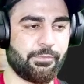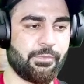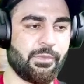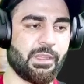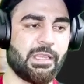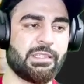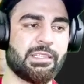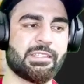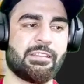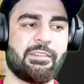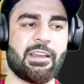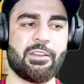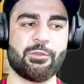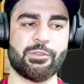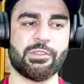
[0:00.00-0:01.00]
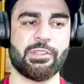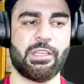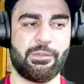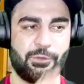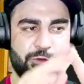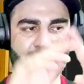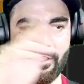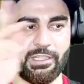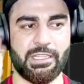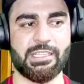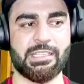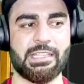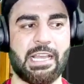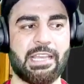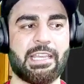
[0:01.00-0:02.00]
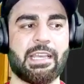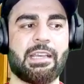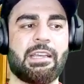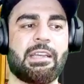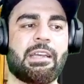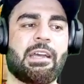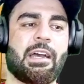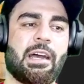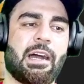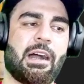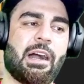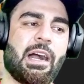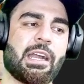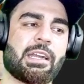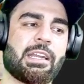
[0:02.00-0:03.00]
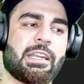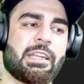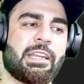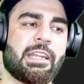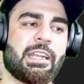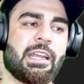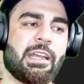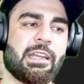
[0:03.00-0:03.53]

These are the values. If you see, this is like our grid data.